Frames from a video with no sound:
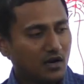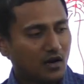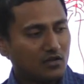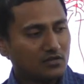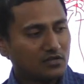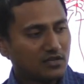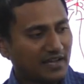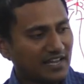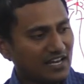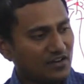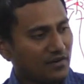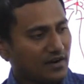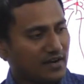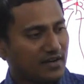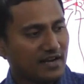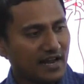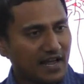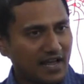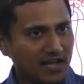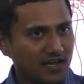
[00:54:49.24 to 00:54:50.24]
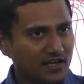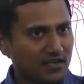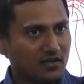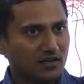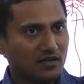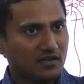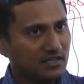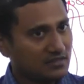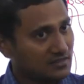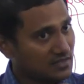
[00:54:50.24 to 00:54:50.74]
On the railway track,
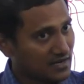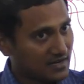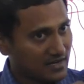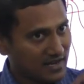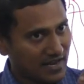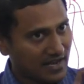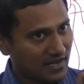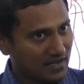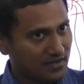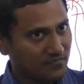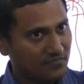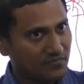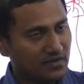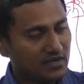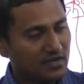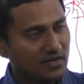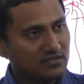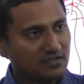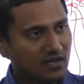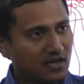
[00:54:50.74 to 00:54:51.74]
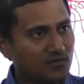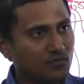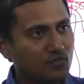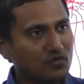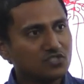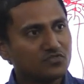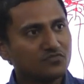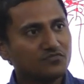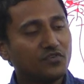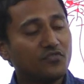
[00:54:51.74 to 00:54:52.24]
in the track, is
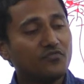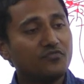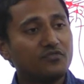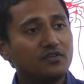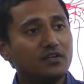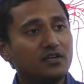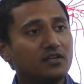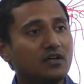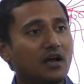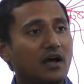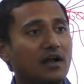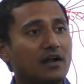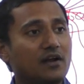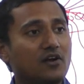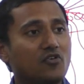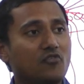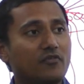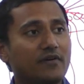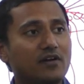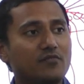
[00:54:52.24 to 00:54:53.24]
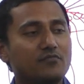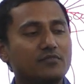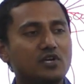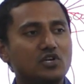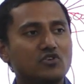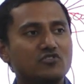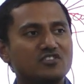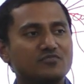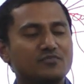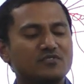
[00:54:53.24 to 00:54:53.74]
almost 1500
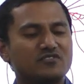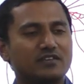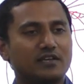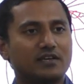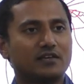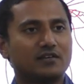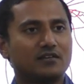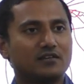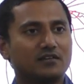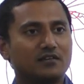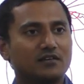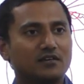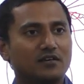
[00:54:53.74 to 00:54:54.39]
meters per second.